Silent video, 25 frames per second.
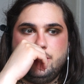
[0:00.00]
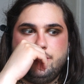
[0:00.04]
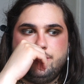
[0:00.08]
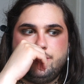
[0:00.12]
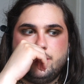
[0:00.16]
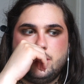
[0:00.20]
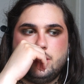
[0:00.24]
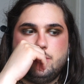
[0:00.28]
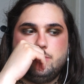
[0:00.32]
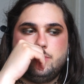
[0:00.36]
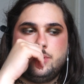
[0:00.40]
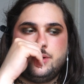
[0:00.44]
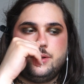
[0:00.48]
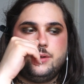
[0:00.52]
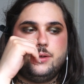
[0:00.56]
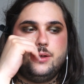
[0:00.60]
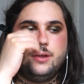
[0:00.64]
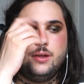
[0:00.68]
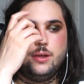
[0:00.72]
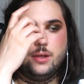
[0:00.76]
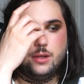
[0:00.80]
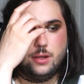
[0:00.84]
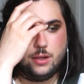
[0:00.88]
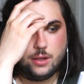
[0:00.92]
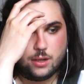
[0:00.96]
anything, but
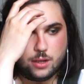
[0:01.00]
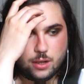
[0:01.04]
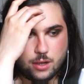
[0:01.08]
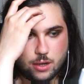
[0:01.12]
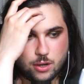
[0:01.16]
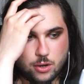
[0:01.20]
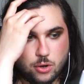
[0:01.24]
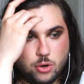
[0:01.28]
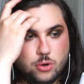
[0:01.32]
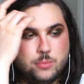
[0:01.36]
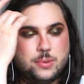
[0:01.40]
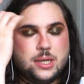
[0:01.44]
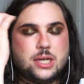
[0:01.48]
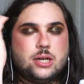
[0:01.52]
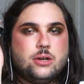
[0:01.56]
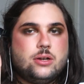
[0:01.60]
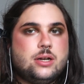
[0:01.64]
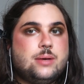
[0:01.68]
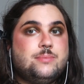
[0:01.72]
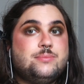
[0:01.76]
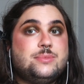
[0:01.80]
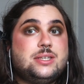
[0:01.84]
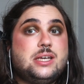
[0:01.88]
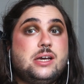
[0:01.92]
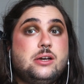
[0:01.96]
oh my God,
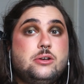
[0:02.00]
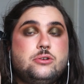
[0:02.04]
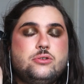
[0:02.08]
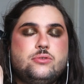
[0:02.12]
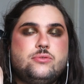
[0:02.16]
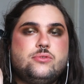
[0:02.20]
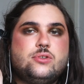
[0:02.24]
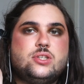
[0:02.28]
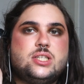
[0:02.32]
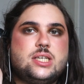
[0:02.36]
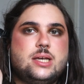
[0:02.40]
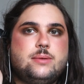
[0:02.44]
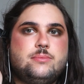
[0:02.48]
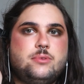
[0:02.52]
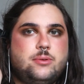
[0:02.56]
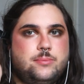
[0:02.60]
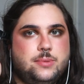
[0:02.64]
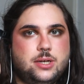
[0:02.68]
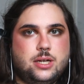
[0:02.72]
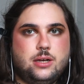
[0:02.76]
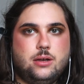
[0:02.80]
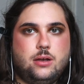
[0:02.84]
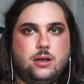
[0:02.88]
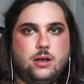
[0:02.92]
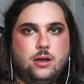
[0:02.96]
I'm tired all the time, no
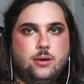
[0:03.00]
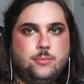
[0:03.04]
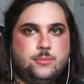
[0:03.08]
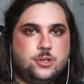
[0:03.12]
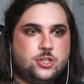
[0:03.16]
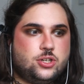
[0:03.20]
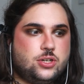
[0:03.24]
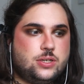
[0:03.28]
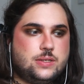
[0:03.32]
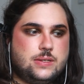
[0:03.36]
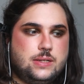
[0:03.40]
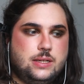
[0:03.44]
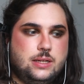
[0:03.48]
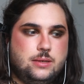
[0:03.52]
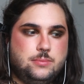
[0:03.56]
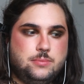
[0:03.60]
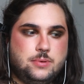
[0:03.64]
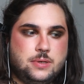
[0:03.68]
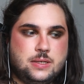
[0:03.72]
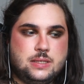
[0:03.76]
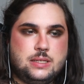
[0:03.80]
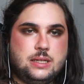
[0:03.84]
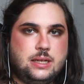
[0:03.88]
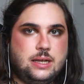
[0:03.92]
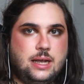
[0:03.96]
matter how much I sleep.
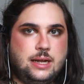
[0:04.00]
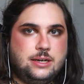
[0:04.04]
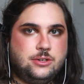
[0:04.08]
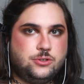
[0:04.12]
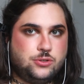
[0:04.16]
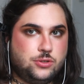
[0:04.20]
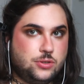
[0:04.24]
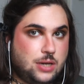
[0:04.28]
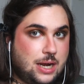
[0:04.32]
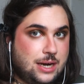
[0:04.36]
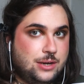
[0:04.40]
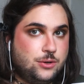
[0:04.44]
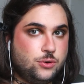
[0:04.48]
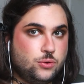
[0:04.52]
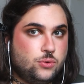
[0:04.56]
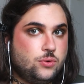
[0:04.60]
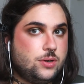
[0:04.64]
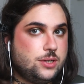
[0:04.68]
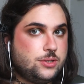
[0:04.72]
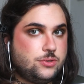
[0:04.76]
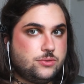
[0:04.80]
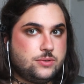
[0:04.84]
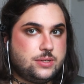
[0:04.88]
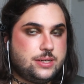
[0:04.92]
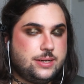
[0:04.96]
It's like, I know
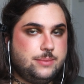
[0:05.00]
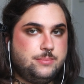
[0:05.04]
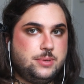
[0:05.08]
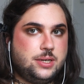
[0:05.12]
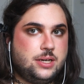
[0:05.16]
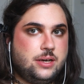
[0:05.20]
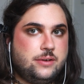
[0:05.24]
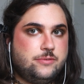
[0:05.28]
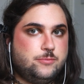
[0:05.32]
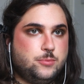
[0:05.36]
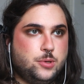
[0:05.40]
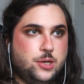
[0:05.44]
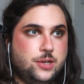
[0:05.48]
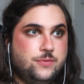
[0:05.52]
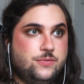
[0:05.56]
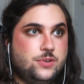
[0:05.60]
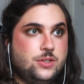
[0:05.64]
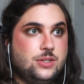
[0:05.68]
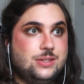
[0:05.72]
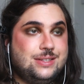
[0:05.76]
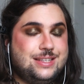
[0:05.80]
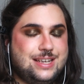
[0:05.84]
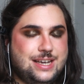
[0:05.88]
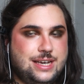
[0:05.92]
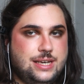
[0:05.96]
I don't sleep enough, but
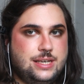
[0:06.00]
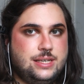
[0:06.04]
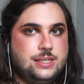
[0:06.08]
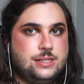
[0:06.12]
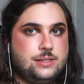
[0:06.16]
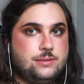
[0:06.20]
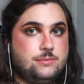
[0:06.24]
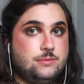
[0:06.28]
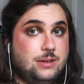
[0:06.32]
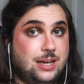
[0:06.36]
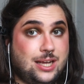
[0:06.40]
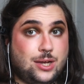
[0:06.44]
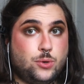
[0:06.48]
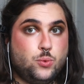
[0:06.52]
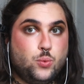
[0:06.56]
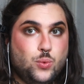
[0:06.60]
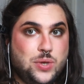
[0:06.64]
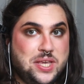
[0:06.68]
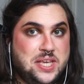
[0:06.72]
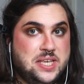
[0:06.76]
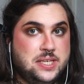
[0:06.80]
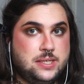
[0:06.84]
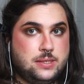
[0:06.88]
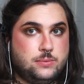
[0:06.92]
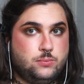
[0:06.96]
even days, like
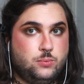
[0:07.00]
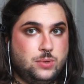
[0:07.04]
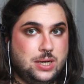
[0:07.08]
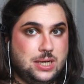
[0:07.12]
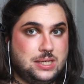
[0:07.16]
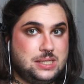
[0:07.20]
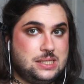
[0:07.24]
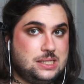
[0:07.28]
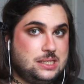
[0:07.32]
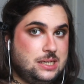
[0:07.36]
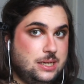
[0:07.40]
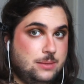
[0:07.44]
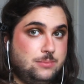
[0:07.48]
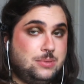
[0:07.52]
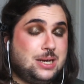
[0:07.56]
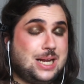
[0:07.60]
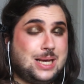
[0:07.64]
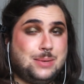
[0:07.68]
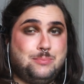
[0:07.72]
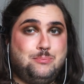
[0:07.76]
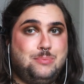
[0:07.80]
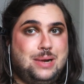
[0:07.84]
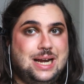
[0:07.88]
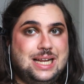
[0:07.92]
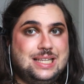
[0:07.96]
weeks where I sleep
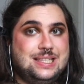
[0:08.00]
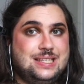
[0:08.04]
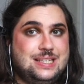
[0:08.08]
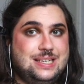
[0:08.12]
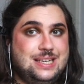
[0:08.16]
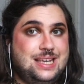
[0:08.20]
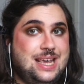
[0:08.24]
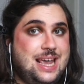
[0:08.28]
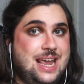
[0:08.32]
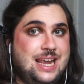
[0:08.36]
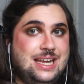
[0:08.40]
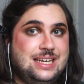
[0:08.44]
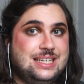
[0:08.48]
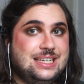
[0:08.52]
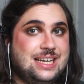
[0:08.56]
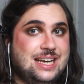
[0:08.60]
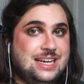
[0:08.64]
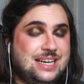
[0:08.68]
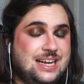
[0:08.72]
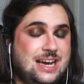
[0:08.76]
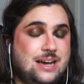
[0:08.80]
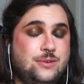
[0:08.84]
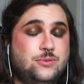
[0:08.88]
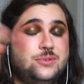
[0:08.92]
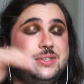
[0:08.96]
like plenty,
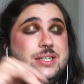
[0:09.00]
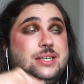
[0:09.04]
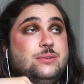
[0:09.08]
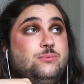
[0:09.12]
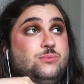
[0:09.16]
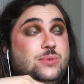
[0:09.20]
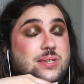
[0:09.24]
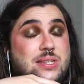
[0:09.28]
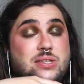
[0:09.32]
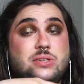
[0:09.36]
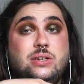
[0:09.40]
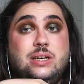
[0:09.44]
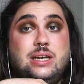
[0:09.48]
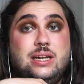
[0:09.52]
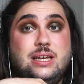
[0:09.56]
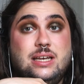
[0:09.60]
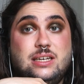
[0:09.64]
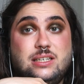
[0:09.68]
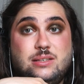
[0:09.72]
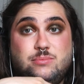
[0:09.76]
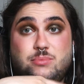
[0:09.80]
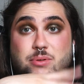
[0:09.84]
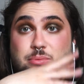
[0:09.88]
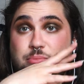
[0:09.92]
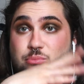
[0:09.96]
8-9 hours, and recently
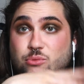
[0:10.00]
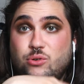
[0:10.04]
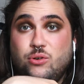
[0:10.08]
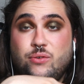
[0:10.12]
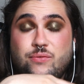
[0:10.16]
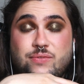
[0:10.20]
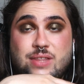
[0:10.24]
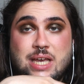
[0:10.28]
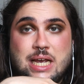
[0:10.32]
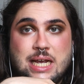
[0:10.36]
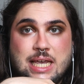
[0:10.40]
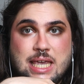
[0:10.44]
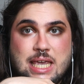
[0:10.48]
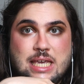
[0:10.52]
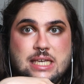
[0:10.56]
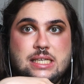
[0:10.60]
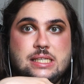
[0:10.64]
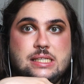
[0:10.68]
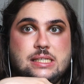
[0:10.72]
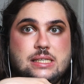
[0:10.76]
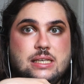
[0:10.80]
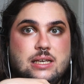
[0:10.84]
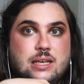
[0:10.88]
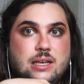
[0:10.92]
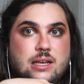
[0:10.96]
has been more of that
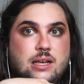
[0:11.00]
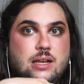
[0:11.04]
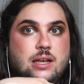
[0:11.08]
case,